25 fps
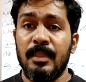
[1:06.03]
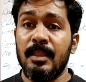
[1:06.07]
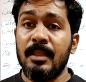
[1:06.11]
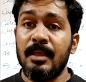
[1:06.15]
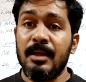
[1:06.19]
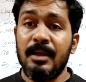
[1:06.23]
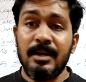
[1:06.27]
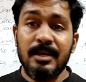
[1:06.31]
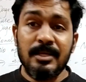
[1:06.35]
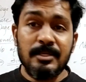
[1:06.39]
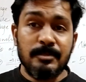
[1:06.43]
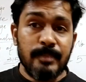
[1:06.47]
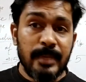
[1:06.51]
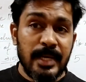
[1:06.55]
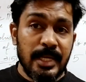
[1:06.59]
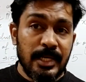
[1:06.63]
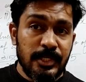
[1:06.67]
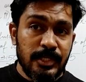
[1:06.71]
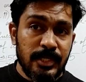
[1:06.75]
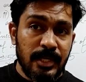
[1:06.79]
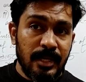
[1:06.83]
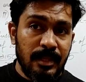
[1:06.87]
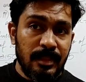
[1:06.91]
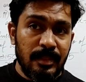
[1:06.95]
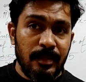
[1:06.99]
It is
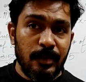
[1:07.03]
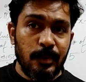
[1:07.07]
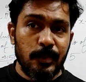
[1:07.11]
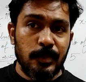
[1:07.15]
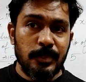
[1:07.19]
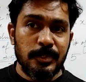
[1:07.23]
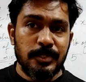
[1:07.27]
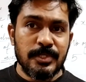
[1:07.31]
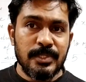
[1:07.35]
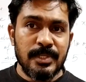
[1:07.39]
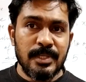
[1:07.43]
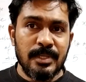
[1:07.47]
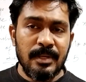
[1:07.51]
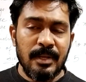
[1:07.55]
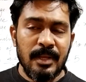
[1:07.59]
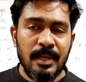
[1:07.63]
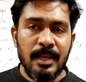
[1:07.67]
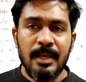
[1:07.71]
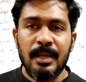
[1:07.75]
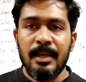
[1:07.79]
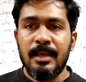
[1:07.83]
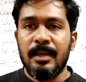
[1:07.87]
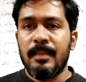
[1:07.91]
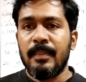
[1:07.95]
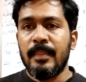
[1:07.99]
mentioned in the question
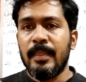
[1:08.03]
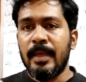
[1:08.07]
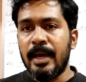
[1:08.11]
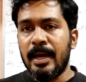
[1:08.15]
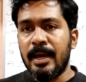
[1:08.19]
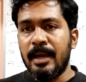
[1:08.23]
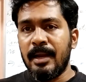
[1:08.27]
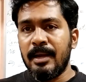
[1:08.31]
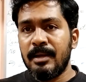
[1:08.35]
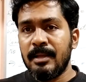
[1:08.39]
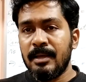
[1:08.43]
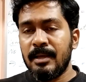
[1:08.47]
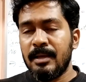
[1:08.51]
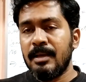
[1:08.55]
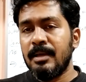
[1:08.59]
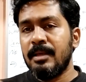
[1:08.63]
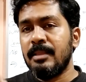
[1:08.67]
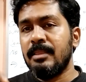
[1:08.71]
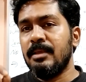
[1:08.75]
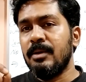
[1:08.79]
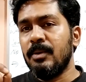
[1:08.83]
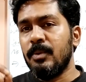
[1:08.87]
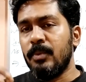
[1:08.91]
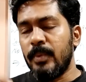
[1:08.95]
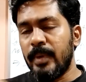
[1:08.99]
that
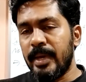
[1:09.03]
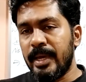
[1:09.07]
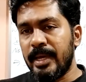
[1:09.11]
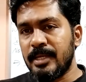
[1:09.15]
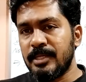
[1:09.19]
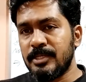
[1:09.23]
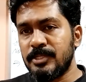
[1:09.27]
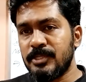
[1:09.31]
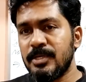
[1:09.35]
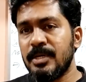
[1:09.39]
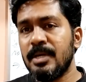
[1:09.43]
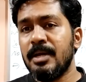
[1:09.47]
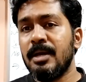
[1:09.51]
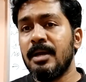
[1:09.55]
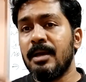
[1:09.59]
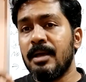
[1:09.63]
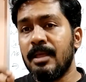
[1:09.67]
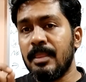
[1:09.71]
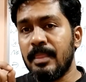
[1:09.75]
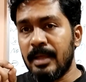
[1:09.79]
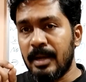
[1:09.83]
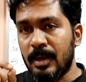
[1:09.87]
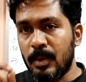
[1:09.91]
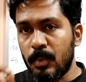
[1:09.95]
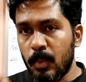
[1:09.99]
the wage
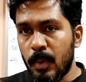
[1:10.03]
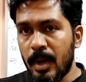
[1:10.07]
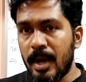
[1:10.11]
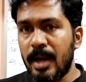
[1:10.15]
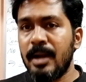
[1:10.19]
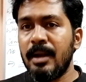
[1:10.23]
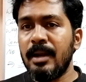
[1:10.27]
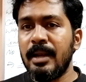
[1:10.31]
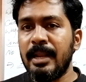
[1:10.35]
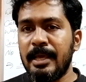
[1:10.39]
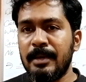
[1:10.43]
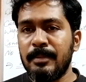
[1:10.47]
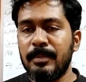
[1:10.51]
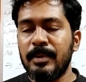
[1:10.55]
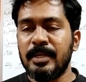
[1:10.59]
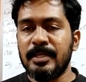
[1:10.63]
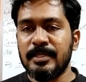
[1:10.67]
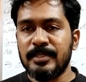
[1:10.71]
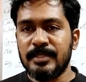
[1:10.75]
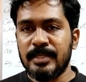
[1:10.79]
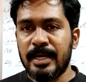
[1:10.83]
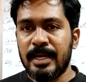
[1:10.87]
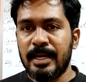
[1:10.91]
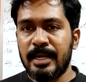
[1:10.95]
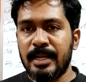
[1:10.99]
that one laborer is
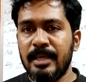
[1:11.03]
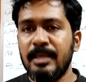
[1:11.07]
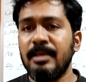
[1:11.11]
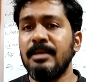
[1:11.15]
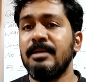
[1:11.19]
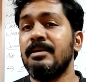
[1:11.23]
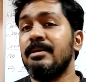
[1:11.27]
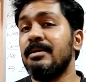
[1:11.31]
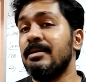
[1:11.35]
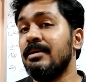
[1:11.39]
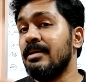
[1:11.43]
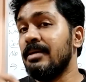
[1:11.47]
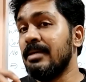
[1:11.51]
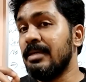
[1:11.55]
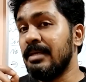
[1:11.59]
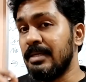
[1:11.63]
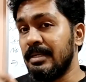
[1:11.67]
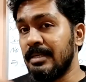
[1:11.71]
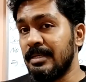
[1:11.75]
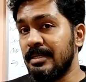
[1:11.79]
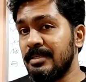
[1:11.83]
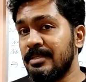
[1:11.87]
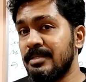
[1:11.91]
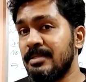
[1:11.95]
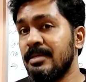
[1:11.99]
getting
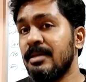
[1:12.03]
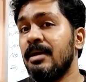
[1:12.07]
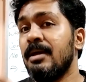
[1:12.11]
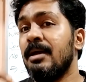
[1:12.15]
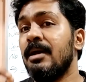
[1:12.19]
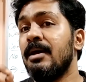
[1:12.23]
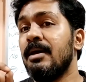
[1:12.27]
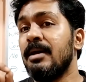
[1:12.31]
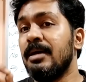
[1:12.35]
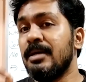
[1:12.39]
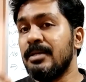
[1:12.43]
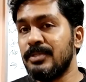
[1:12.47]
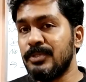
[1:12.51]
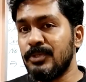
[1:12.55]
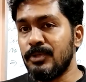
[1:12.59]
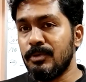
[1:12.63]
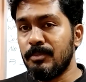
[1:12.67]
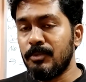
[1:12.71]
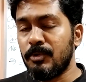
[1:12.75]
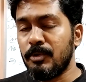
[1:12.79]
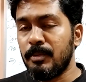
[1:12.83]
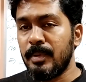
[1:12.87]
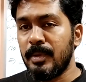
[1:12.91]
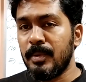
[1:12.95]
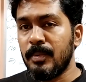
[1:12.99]
is assumed
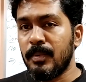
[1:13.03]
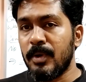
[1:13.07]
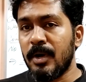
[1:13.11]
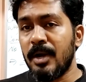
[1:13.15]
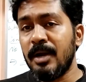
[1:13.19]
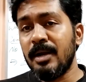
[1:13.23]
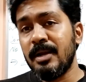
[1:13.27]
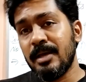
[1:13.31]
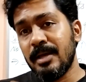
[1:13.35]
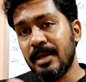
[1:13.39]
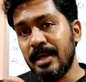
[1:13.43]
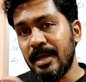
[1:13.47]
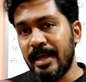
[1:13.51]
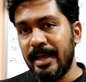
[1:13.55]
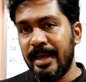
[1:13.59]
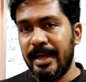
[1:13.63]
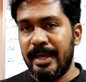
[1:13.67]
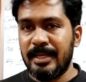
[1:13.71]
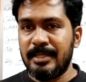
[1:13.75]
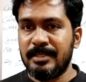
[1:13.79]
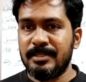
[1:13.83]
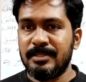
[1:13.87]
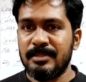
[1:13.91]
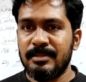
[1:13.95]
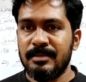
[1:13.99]
to be what?
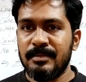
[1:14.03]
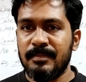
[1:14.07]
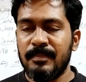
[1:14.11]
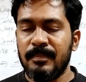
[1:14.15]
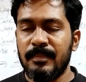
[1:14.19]
X.